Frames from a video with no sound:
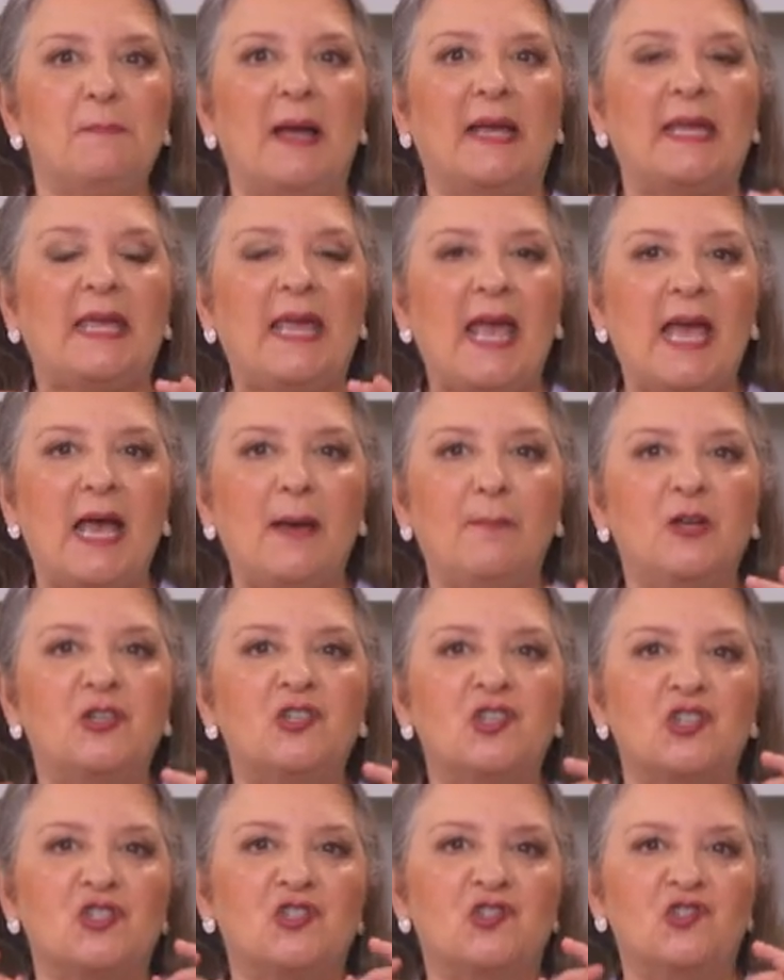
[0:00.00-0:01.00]
My cabbage
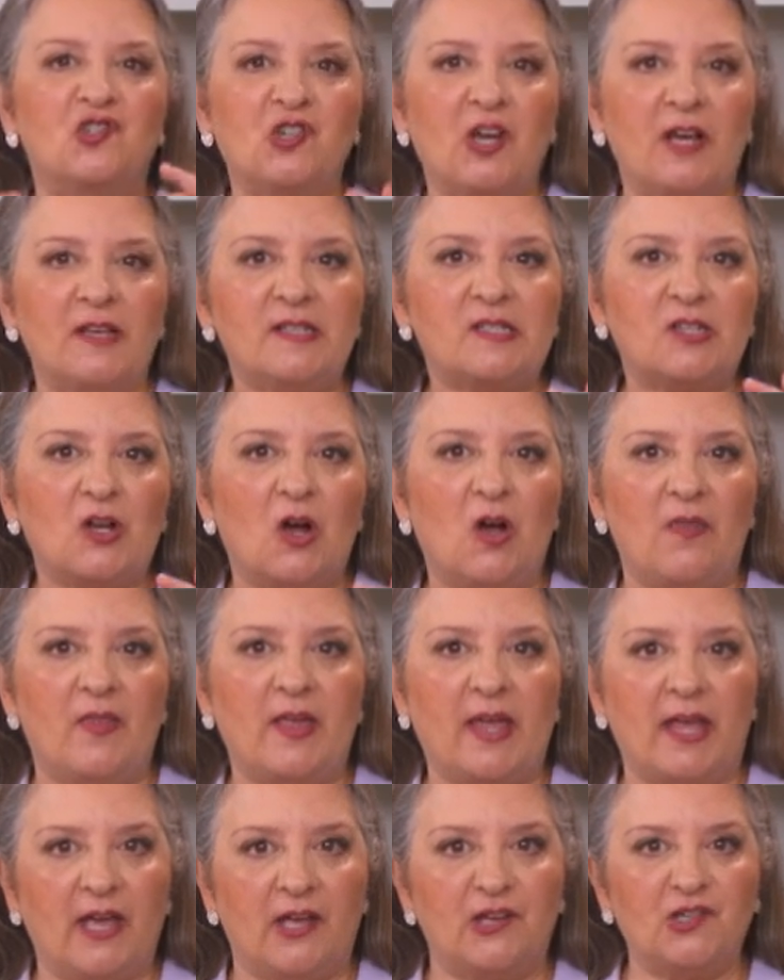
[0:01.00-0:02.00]
is just on
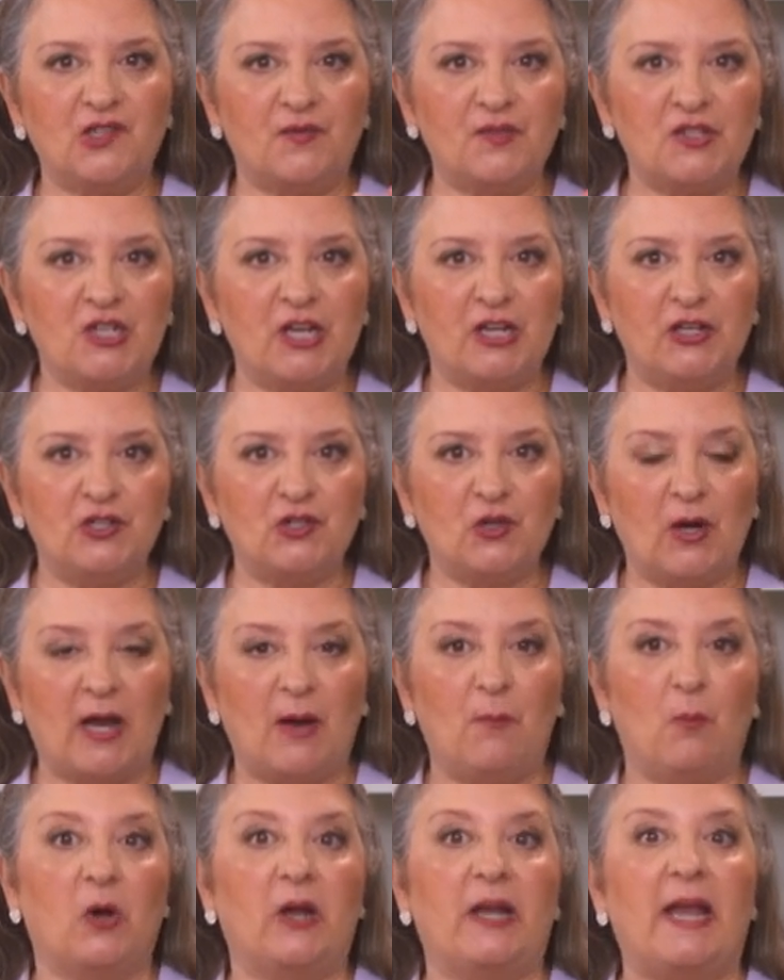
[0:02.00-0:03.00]
the edge of tender
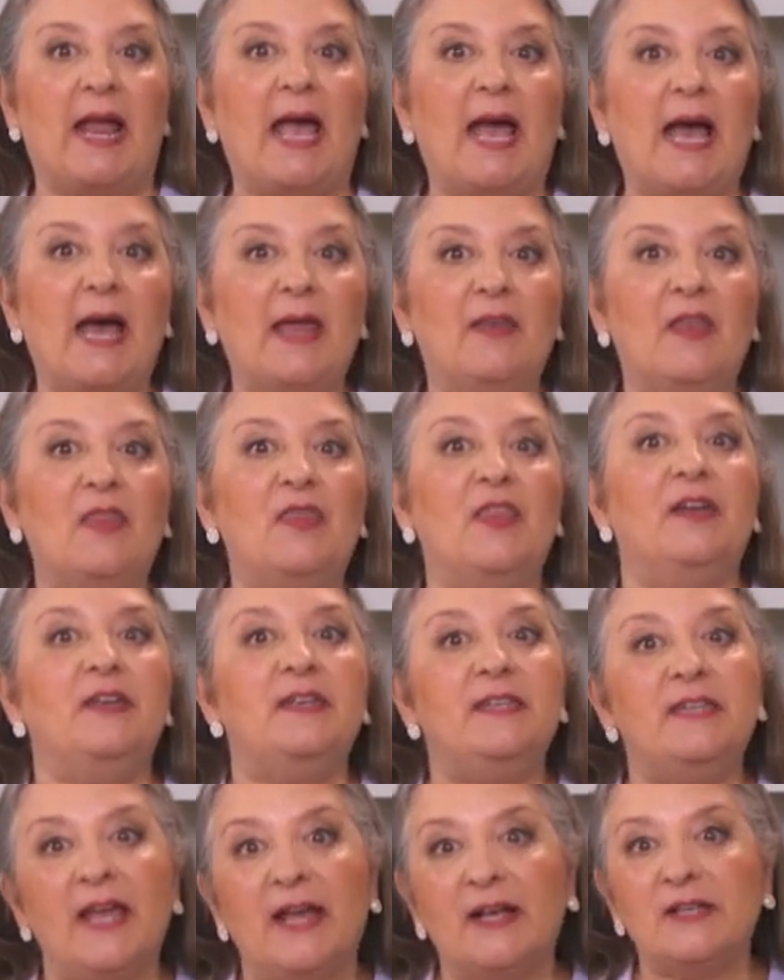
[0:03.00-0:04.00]
and we're gonna add the
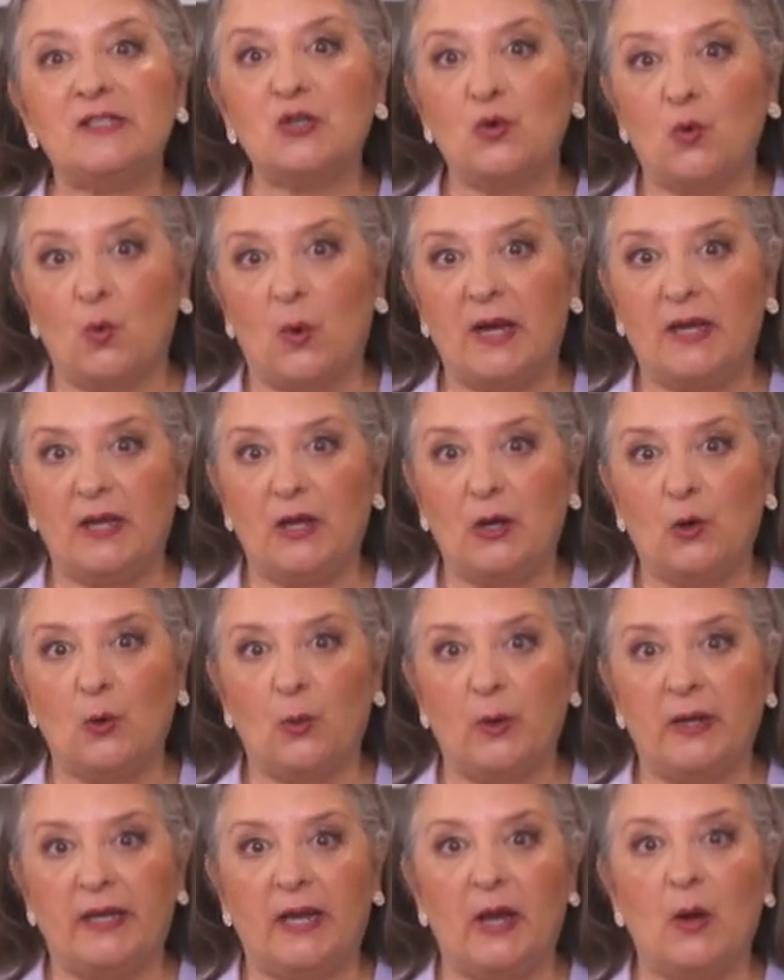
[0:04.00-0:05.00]
next great
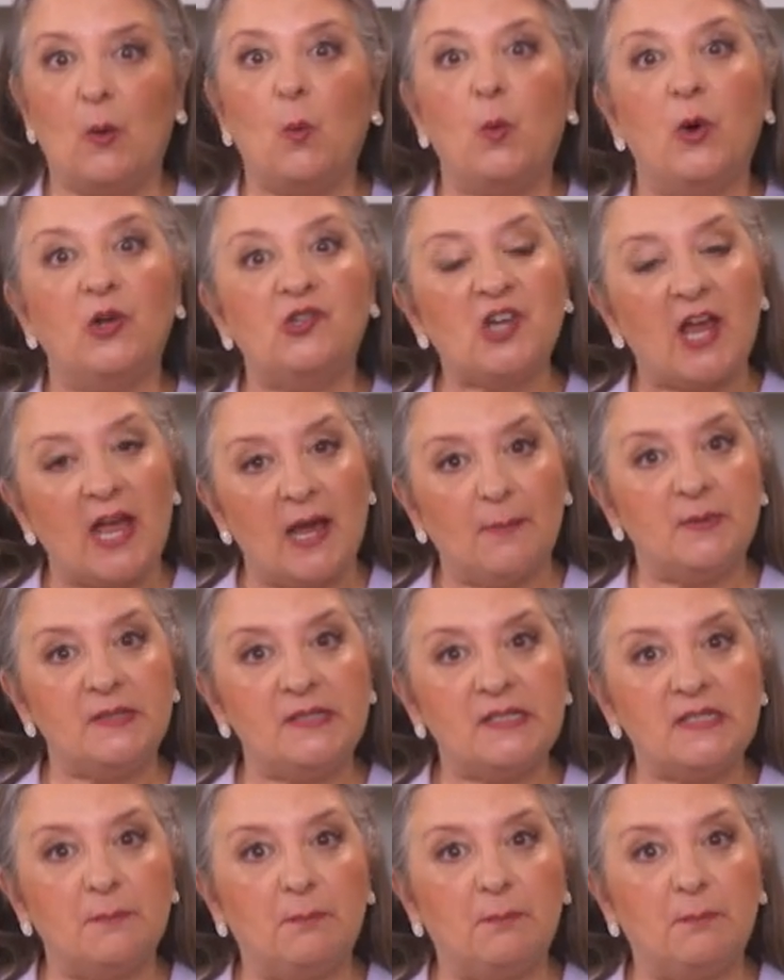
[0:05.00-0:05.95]
ingredient, which happens to